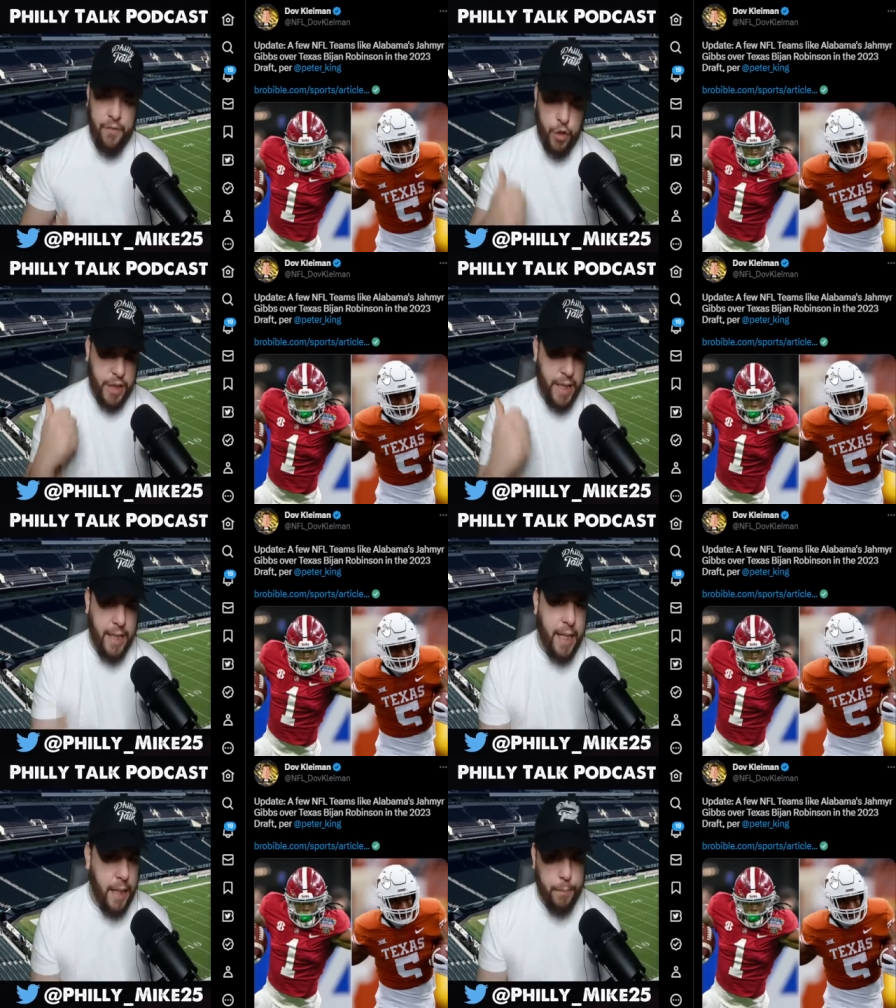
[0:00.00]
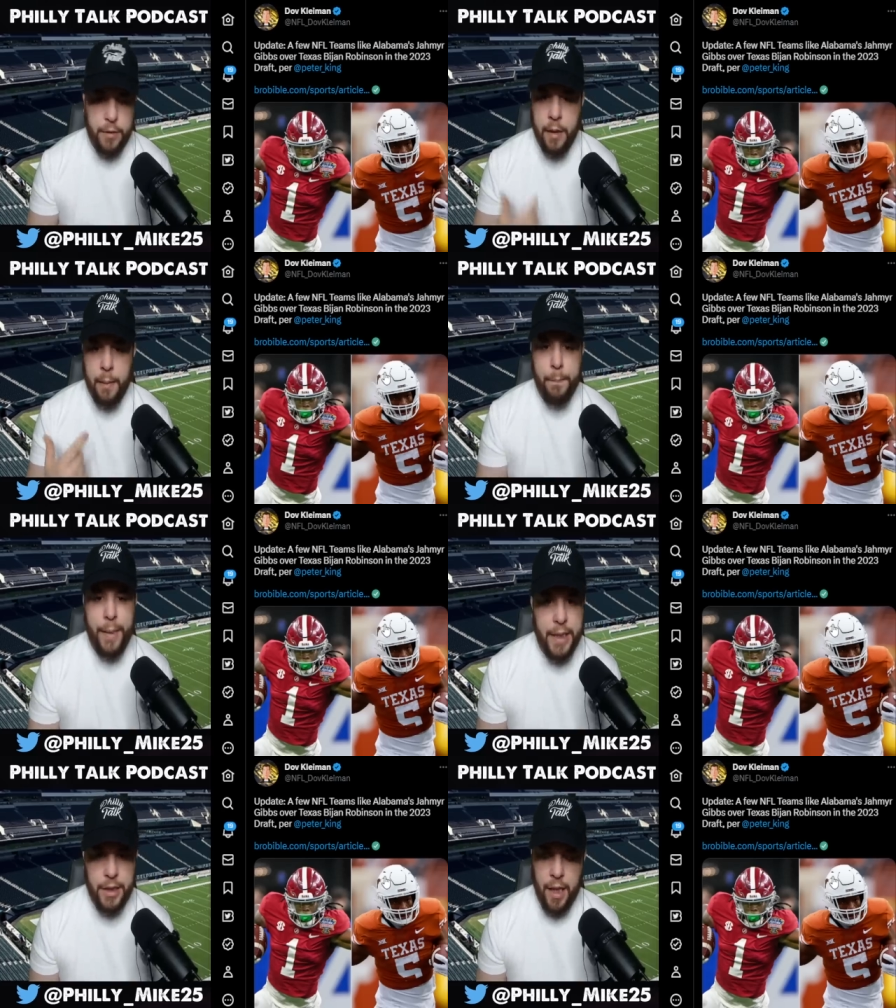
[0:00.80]
you see Gibbs,
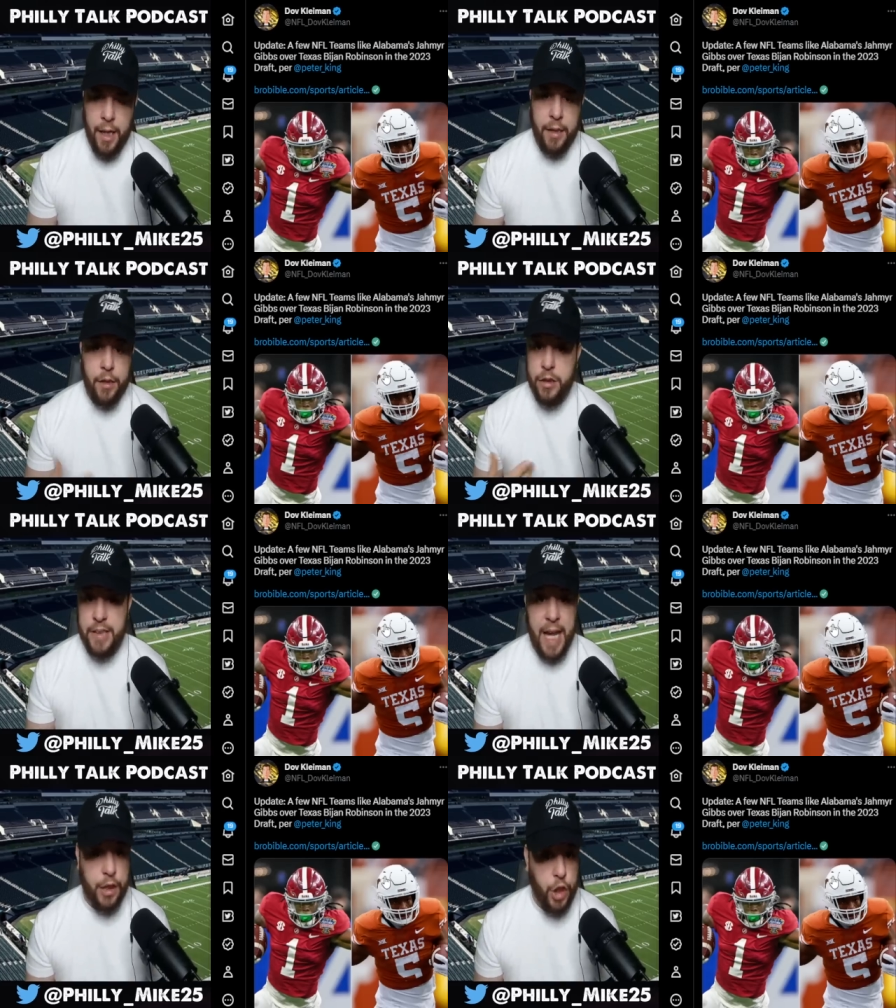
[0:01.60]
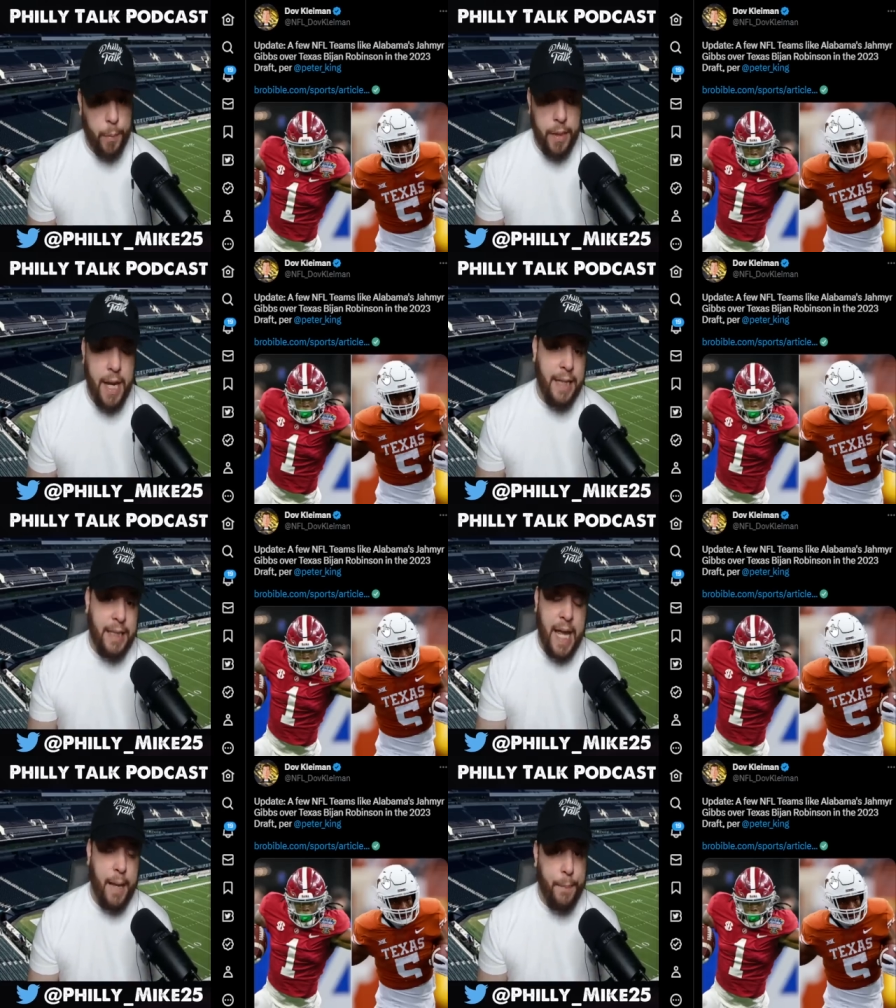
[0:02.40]
Bijan, Zach Charbonnet,
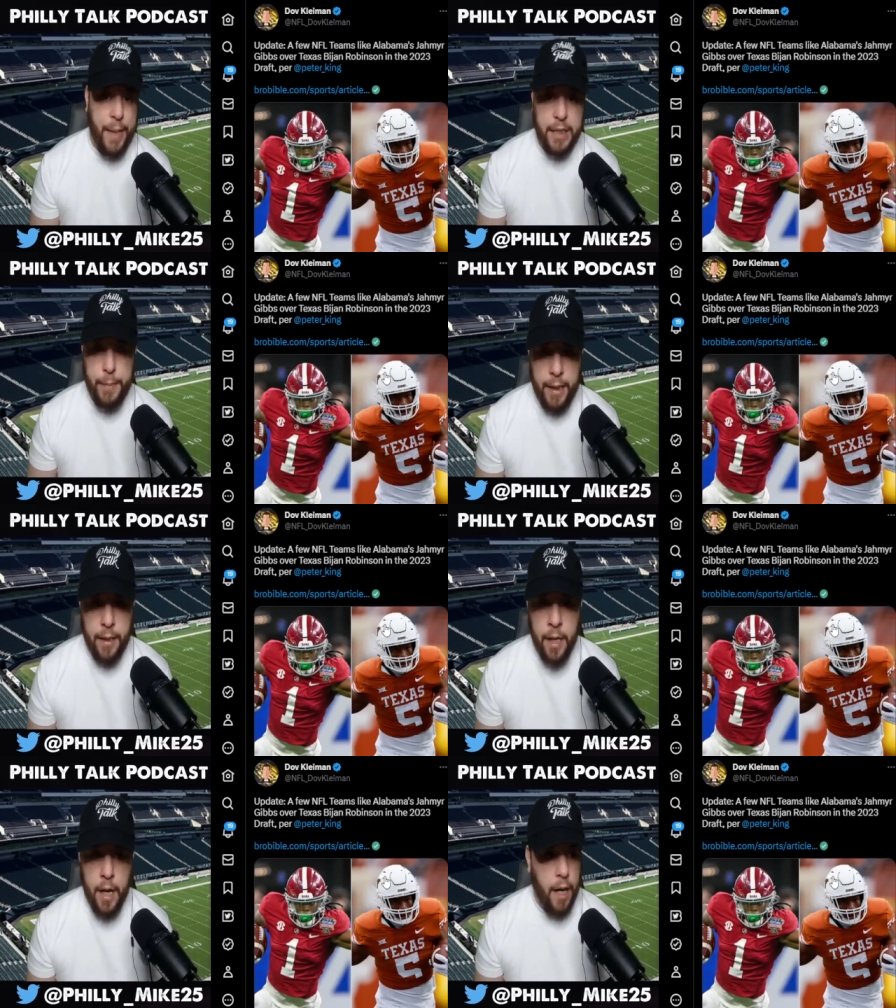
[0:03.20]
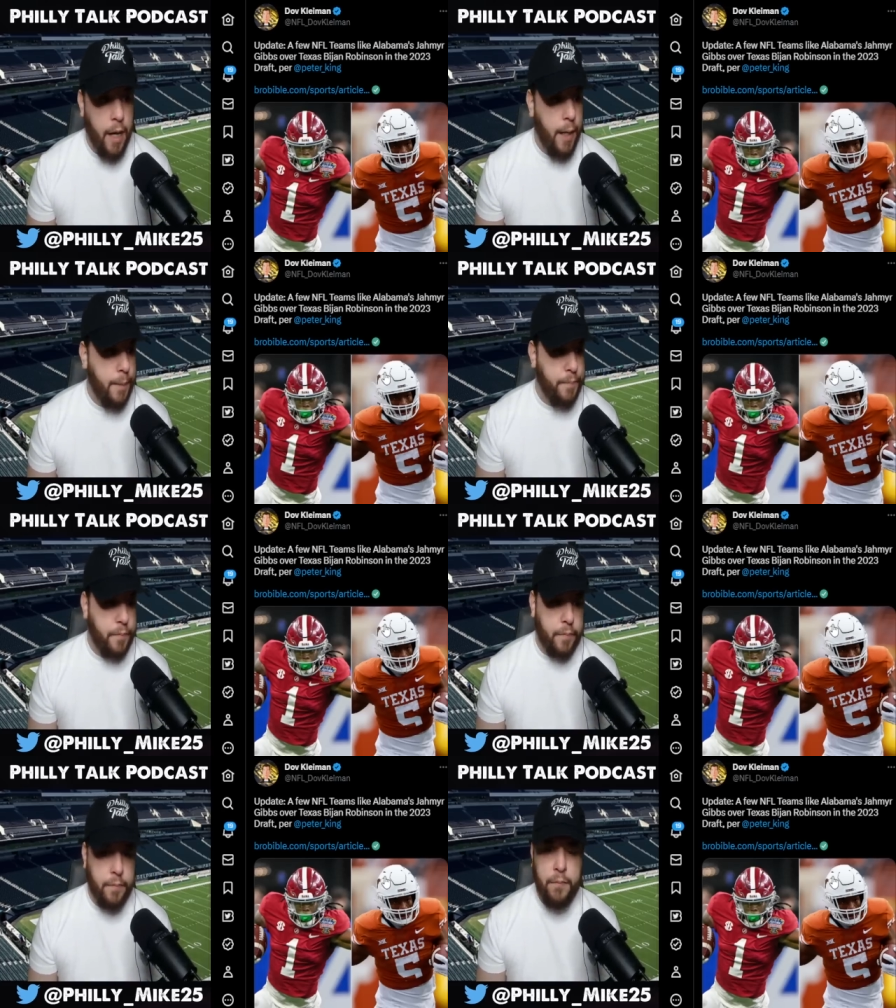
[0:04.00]
Tank Bigsby,
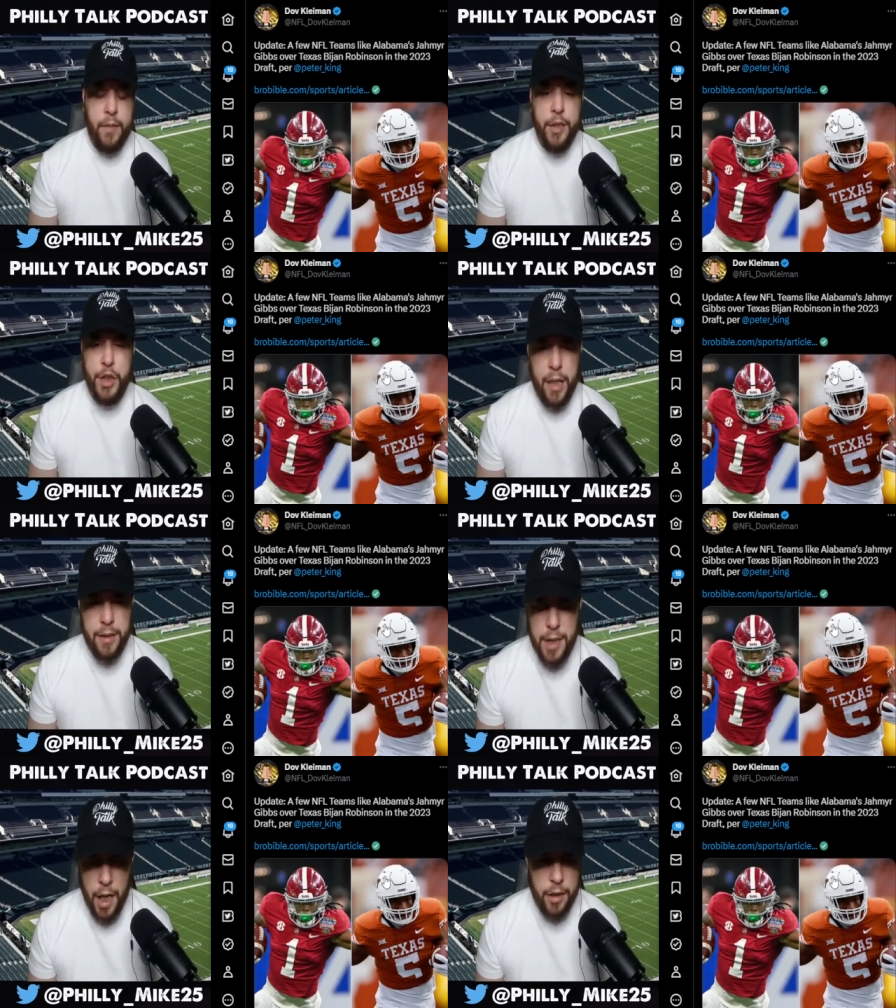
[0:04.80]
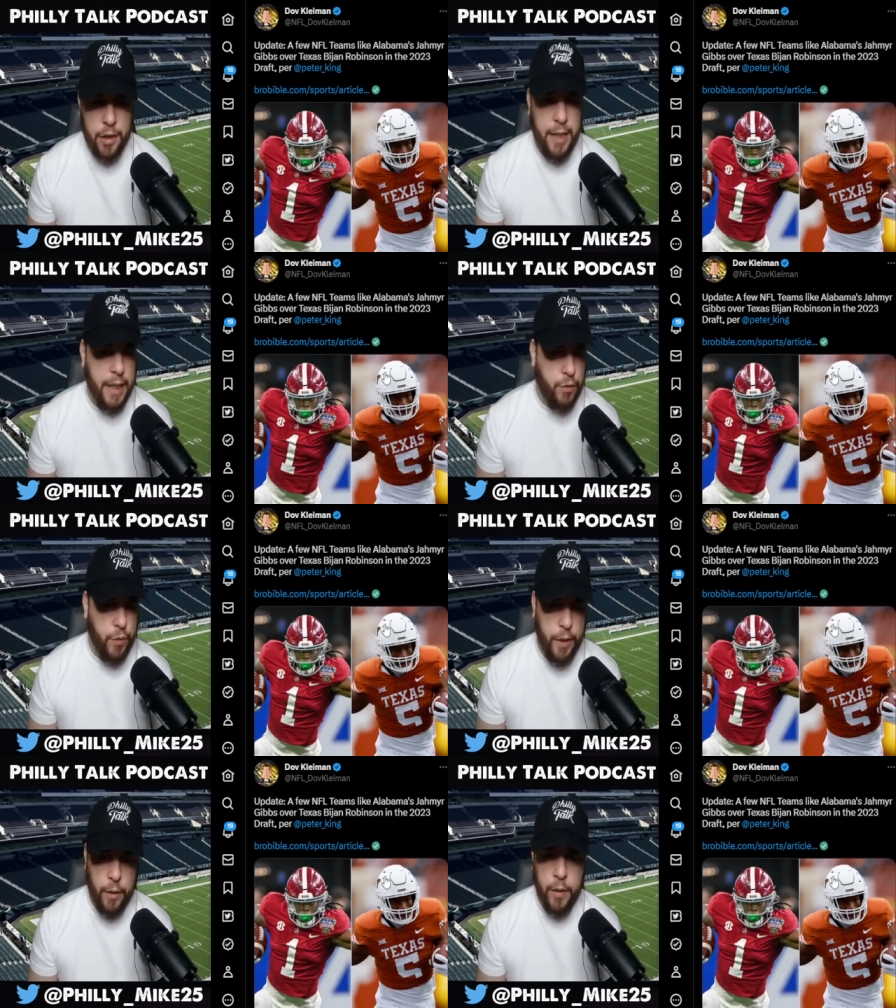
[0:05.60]
Sean Tucker,
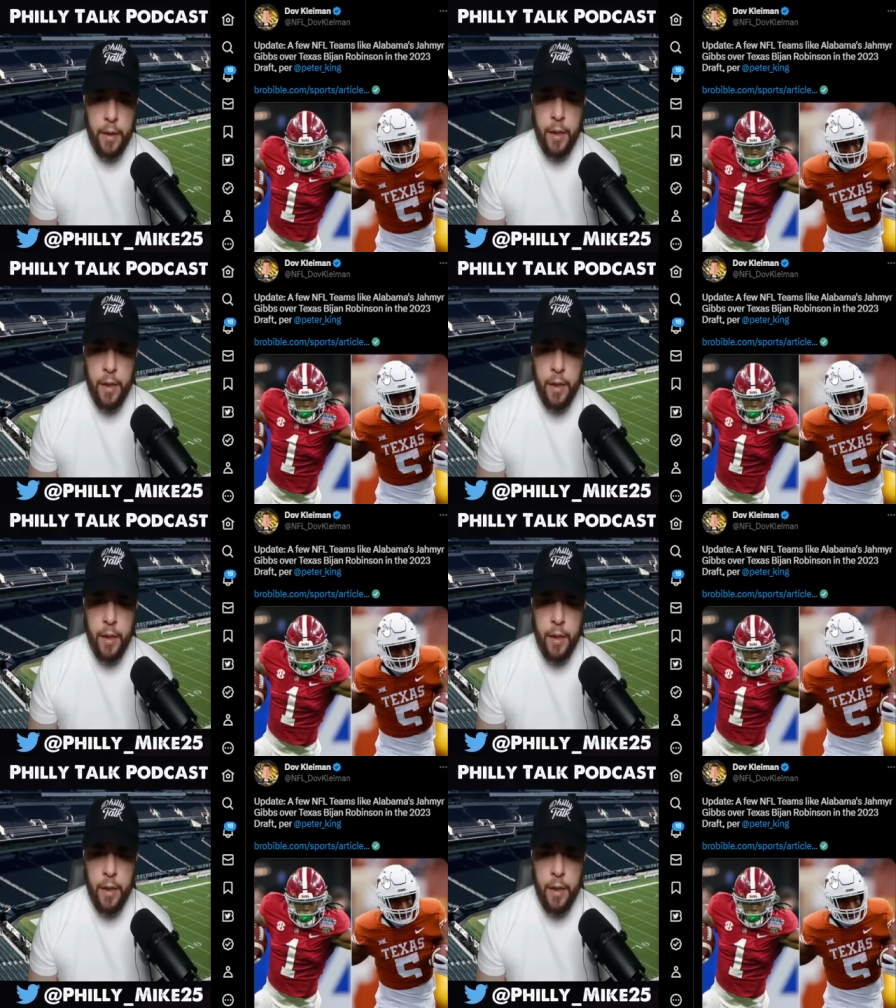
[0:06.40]
Israel,